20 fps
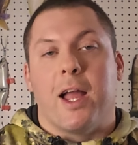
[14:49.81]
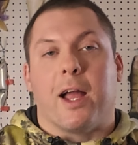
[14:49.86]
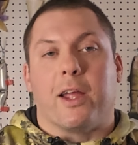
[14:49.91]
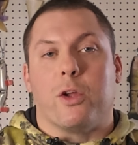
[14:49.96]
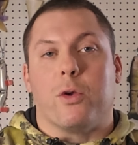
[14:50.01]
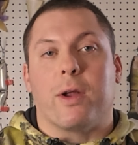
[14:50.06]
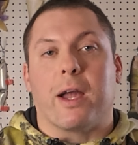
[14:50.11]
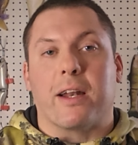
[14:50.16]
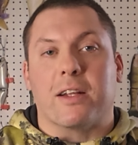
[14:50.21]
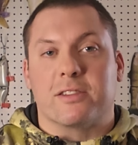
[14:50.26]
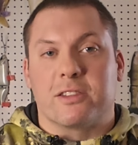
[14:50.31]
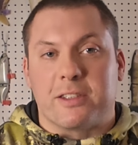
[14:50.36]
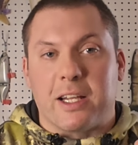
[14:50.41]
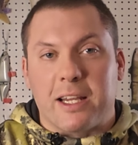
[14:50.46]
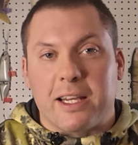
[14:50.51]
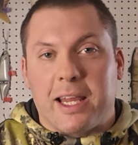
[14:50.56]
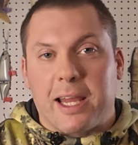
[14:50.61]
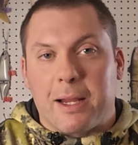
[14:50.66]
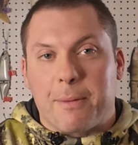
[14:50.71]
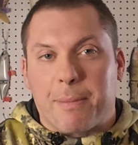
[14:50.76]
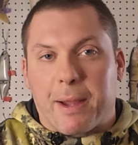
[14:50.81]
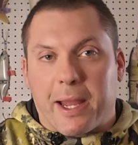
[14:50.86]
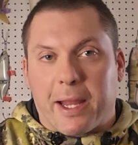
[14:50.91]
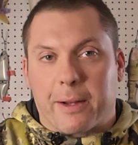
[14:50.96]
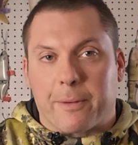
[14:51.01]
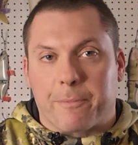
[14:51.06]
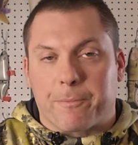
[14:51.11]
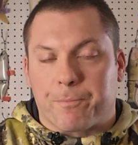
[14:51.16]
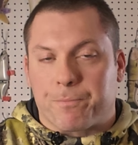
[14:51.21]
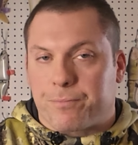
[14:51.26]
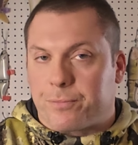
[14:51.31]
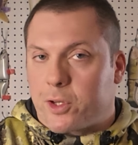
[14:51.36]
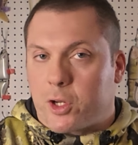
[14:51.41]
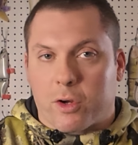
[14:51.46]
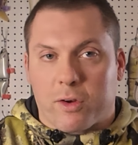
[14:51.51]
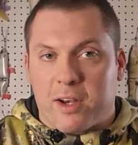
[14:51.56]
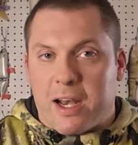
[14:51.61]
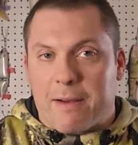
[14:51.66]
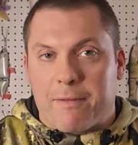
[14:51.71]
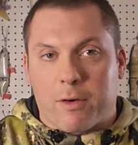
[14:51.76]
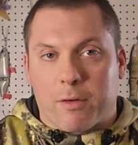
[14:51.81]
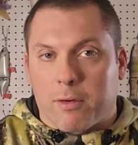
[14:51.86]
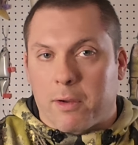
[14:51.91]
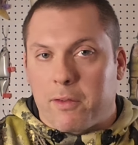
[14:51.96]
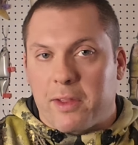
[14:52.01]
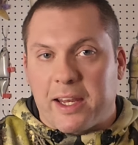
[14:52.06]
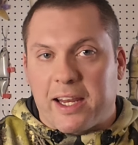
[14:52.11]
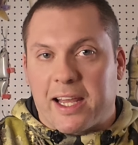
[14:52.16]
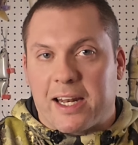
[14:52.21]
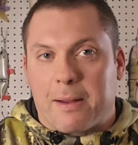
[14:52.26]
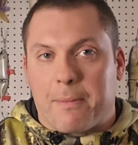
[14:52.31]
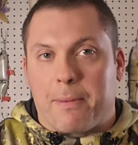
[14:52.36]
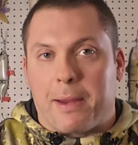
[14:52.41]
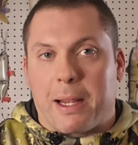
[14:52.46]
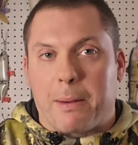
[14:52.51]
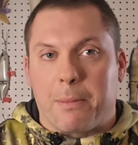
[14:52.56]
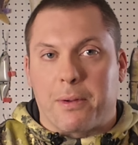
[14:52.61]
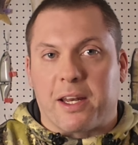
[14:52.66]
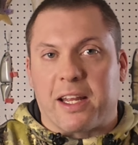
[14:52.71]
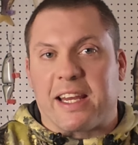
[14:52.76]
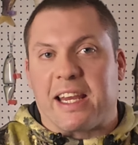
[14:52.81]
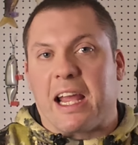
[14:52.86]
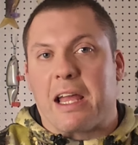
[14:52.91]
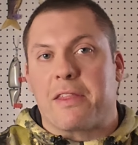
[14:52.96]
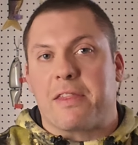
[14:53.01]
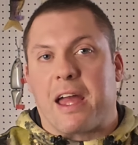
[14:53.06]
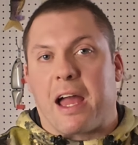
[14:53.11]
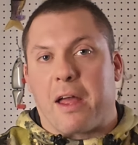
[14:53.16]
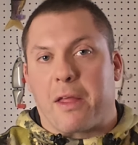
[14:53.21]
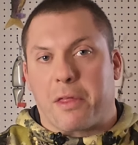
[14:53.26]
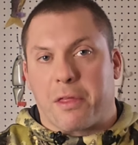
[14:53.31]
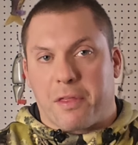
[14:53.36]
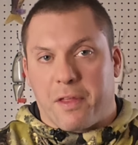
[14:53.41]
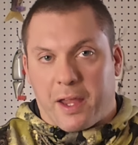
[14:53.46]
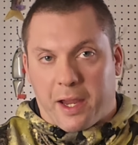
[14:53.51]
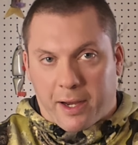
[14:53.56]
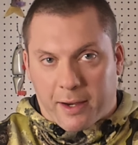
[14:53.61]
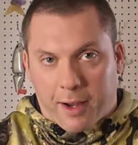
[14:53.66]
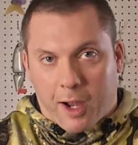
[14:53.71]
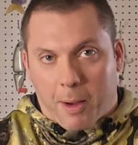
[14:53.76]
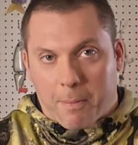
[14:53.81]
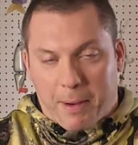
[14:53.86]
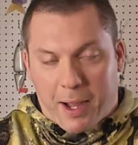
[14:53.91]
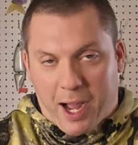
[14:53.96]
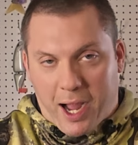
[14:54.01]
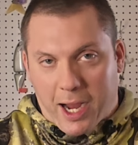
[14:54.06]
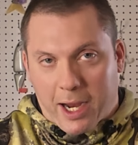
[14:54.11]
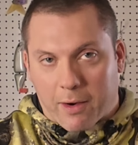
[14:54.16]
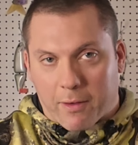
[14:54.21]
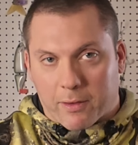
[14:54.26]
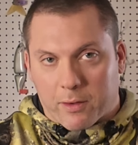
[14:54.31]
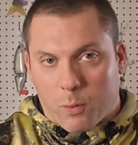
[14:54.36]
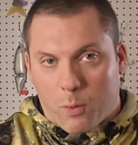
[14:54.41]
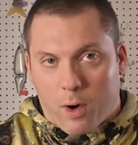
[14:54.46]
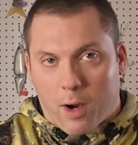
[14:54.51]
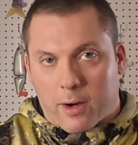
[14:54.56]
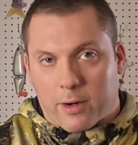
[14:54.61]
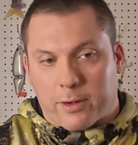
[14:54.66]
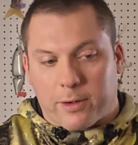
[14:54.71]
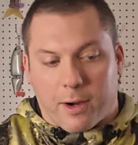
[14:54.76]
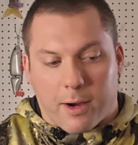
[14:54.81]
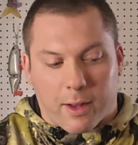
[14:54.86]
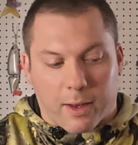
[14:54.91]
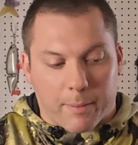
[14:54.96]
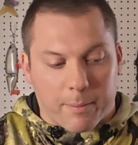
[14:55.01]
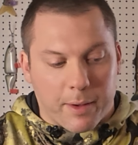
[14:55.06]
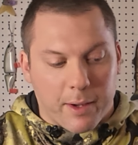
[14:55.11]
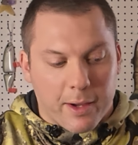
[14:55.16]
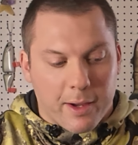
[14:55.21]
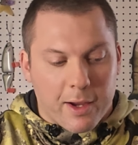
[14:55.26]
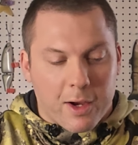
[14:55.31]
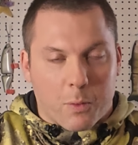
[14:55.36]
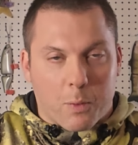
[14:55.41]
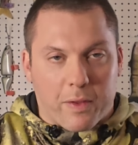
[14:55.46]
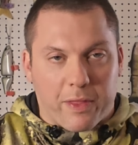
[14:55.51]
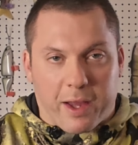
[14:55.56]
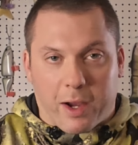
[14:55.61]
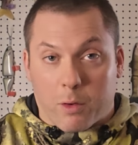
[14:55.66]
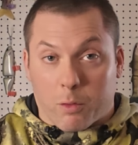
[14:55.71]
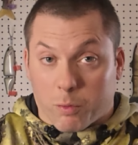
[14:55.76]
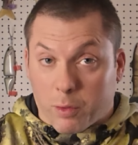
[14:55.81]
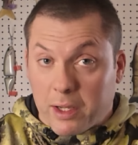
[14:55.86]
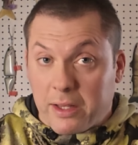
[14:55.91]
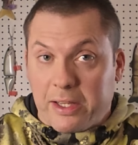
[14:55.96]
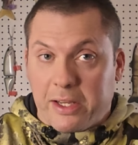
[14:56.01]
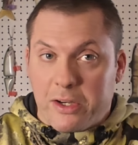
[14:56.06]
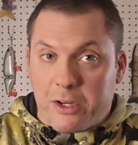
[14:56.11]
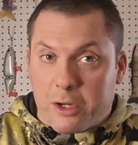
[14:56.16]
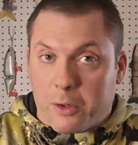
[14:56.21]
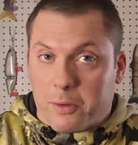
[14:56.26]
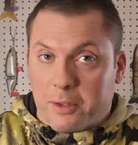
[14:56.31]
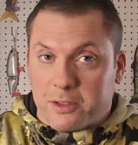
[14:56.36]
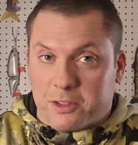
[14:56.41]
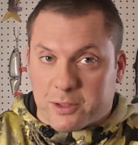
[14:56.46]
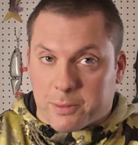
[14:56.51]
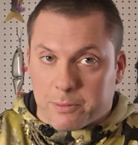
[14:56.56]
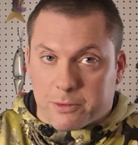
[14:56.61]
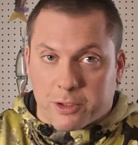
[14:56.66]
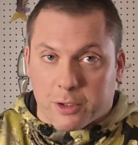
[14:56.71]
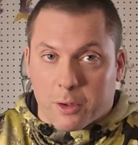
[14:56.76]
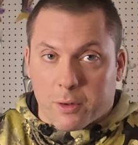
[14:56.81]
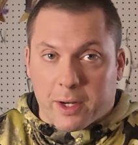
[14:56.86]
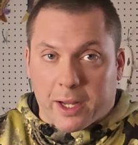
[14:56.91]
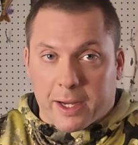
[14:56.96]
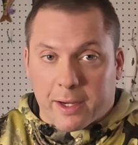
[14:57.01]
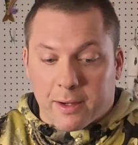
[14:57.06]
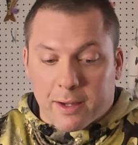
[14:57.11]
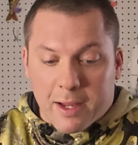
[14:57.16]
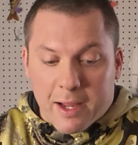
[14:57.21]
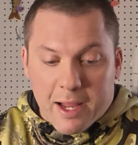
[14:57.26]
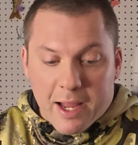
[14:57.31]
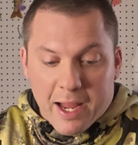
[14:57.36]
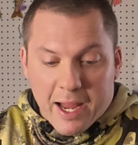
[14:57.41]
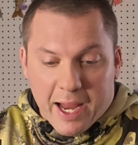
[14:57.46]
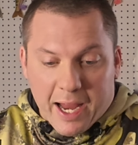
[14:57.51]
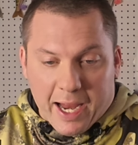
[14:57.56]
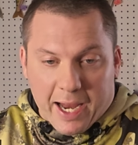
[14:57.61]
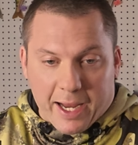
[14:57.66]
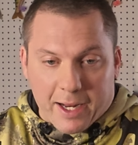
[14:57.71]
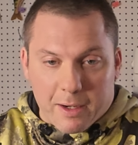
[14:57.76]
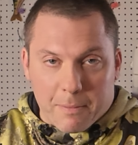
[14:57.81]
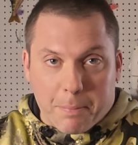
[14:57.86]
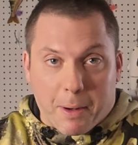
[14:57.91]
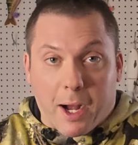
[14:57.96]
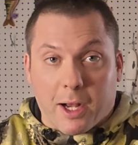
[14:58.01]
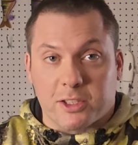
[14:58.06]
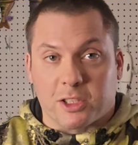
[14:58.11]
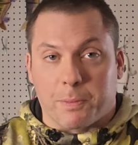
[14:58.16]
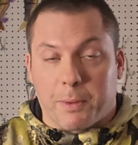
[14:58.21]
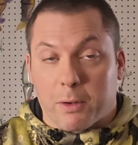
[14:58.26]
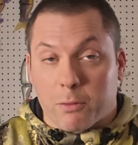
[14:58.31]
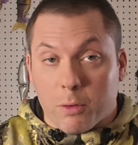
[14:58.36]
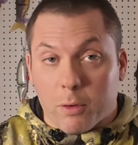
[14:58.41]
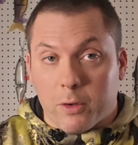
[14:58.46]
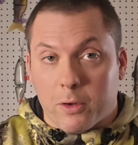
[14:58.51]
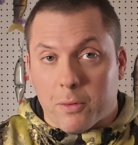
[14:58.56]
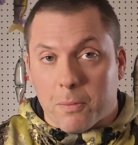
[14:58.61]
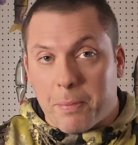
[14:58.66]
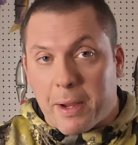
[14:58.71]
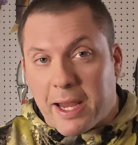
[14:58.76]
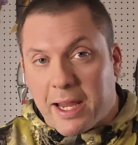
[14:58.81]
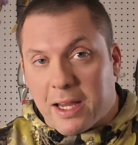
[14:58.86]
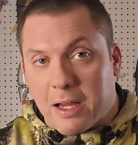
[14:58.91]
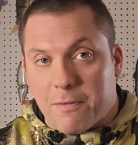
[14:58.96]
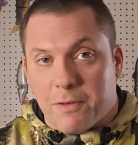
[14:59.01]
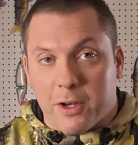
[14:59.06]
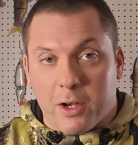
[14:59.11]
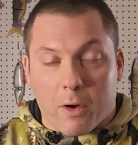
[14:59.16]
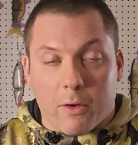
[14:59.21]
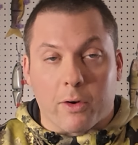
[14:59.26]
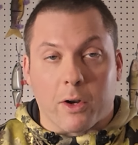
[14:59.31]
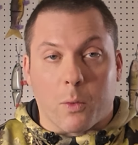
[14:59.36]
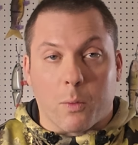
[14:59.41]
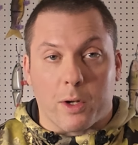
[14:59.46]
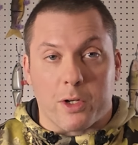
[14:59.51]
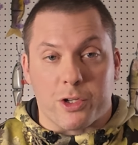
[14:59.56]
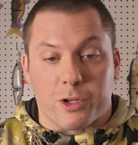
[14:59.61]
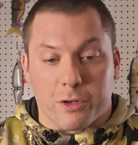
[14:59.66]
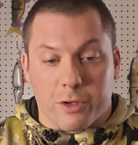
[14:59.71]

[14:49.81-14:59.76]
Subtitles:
You get a sinking bait, you're never really going to be able to get that thing up higher in the water column without really doing some tuning, and possibly ruin your bait if you don't know what you're